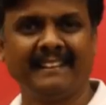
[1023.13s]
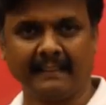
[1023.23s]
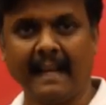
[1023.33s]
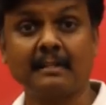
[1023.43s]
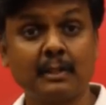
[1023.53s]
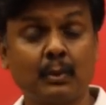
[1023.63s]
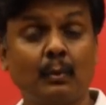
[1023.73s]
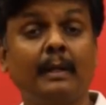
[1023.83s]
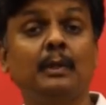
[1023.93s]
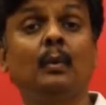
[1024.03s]
As a
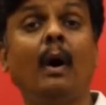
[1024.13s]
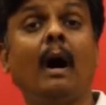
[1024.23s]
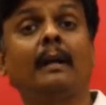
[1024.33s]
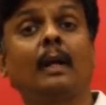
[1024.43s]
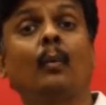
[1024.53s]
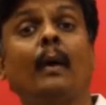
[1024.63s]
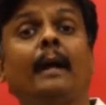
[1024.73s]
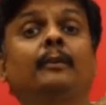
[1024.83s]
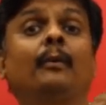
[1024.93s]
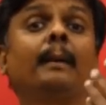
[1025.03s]
student, you are
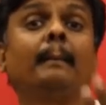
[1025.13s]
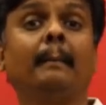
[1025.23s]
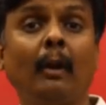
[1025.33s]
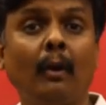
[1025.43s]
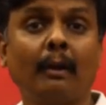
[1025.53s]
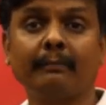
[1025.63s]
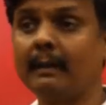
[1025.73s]
required to remember a lot of